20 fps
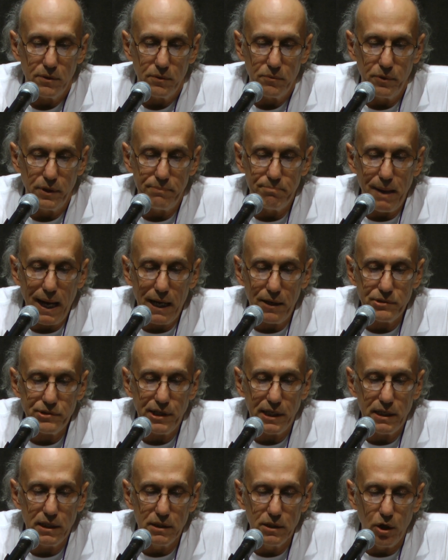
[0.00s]
With
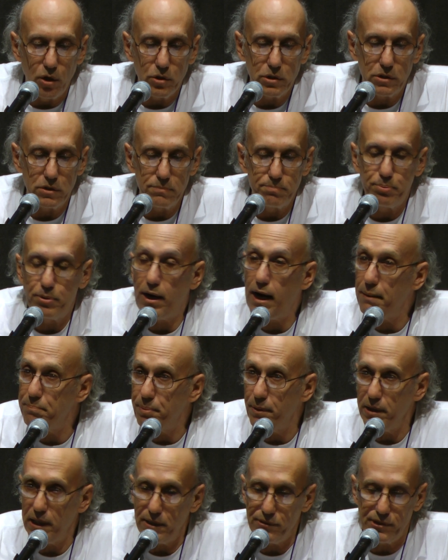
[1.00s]
mounting local
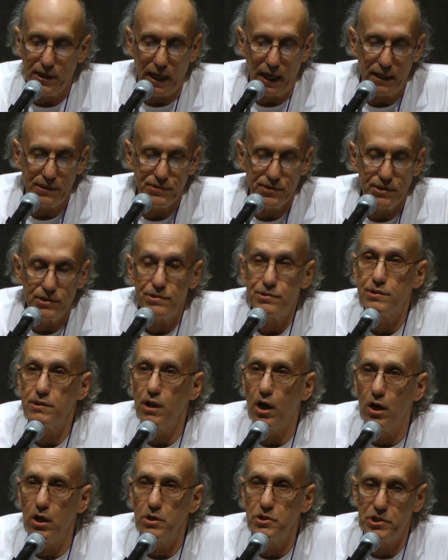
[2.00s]
property taxes,
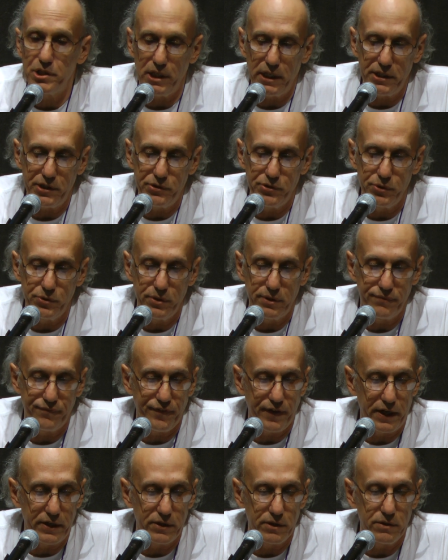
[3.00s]
largely due to
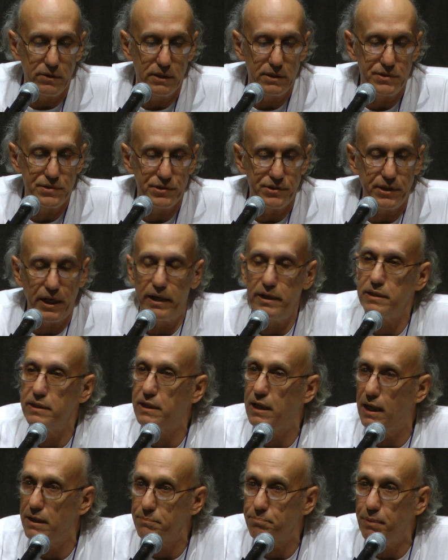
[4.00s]
federal and state
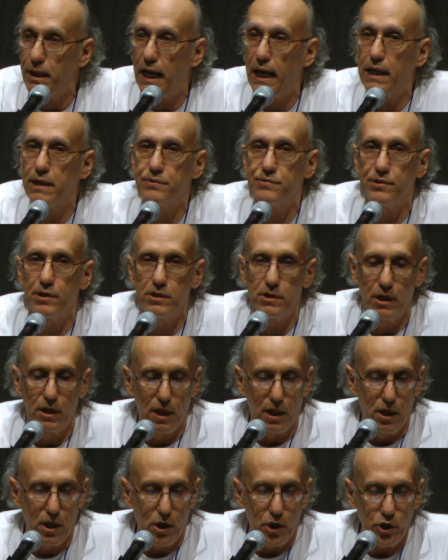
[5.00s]
cutbacks and
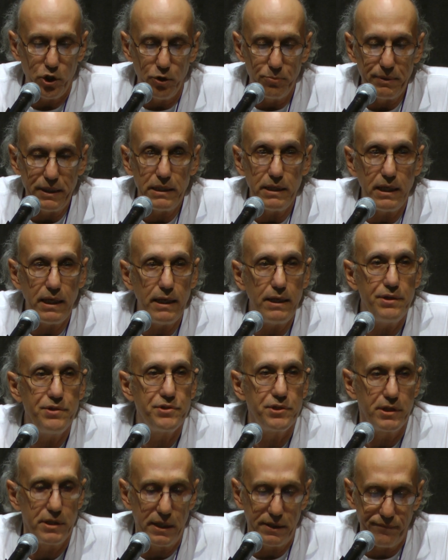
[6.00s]
human
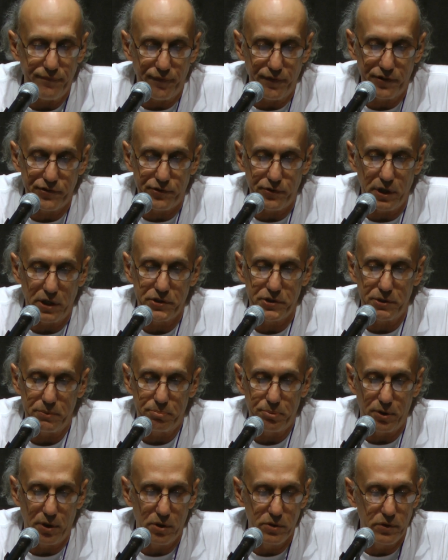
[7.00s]
needs and infrastructure
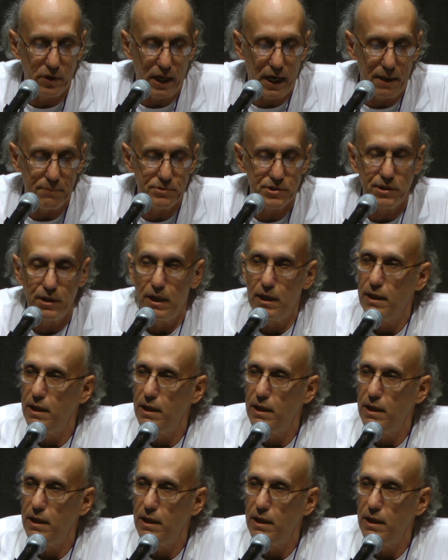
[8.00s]
programs,